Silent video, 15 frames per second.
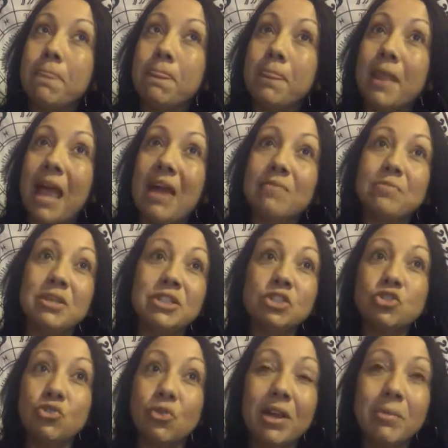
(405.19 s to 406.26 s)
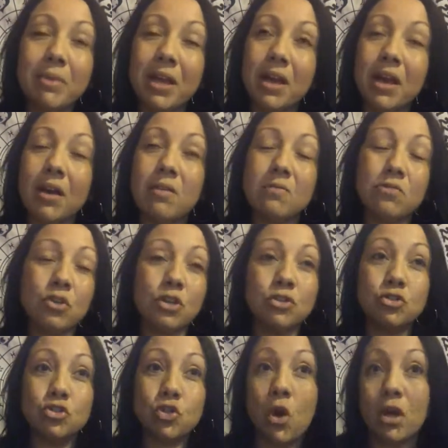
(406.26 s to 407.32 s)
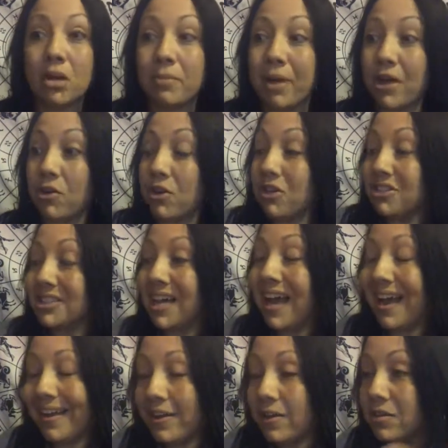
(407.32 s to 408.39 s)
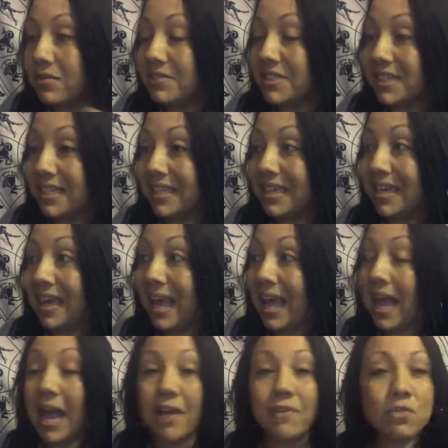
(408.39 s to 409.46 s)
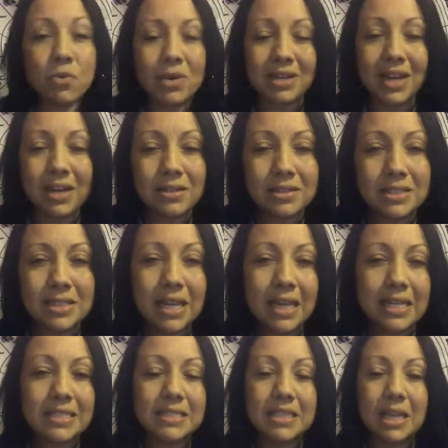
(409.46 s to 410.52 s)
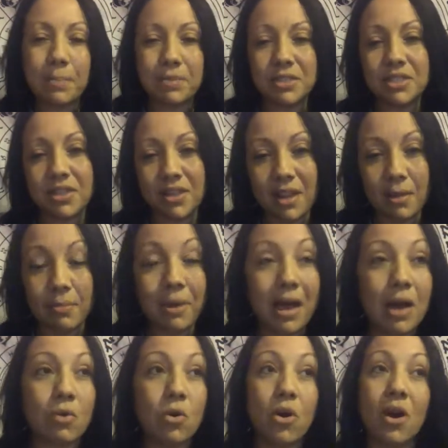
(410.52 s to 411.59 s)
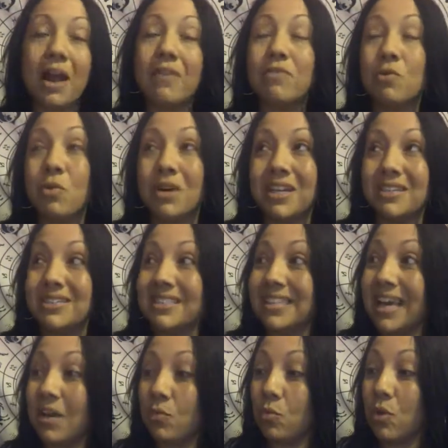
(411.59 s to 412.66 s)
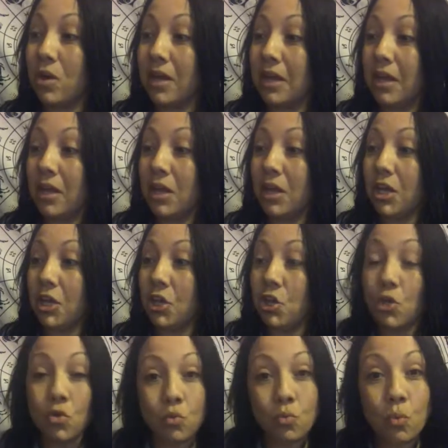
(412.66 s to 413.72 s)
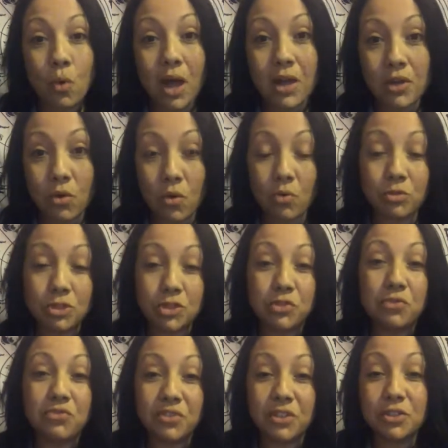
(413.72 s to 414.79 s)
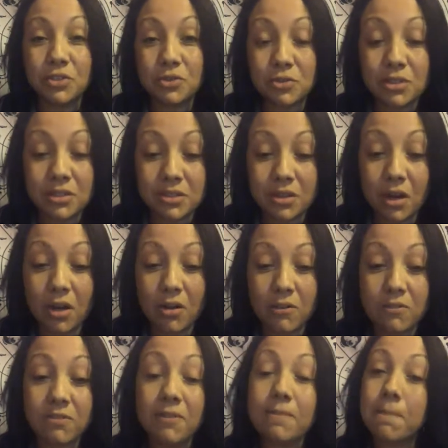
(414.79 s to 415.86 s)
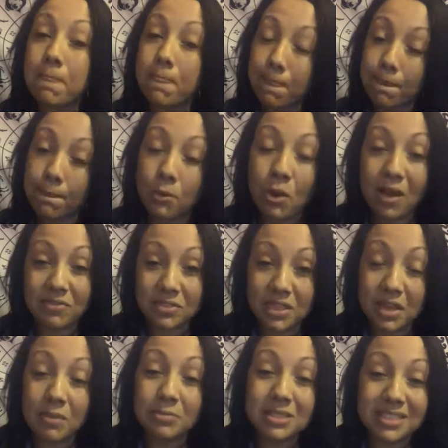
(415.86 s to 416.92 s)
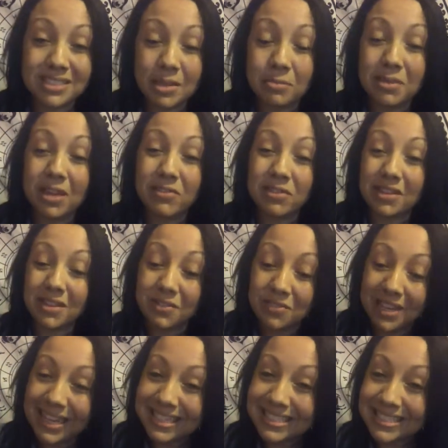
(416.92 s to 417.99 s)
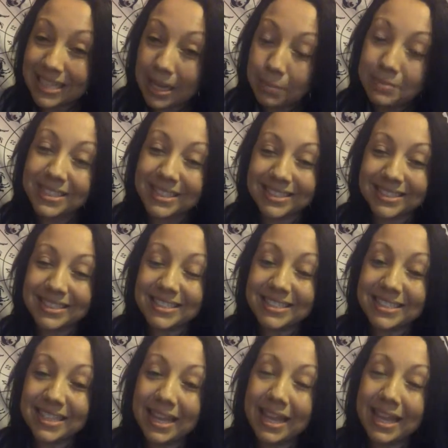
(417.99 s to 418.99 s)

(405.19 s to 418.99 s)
have been dreaming of, or you talk about, or you're tired of seeing everyone else step into their power, or everyone else get what you want or what you feel you deserve, you have to come to some level of acceptance.